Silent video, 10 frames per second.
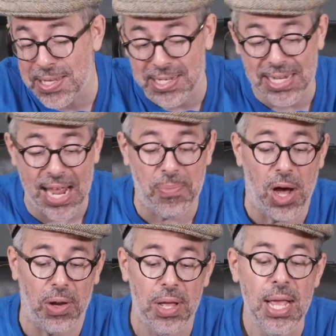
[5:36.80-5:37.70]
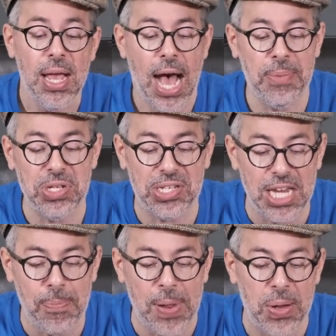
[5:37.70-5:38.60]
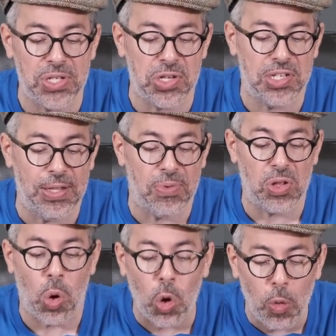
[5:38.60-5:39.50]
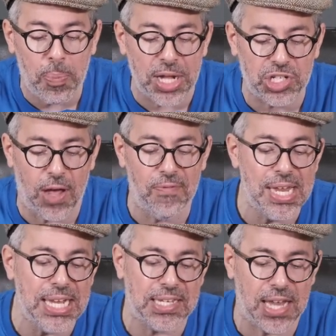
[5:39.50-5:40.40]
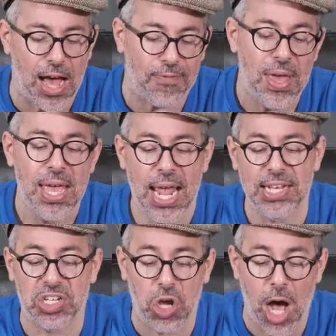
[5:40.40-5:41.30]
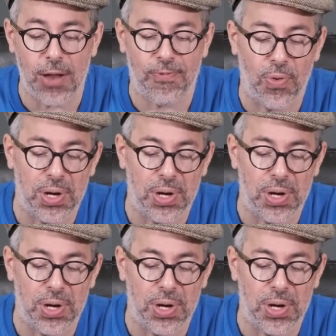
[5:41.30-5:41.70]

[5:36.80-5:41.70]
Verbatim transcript: the CN model. CP was also delivered with a whole bunch of neat stuff. It's got, for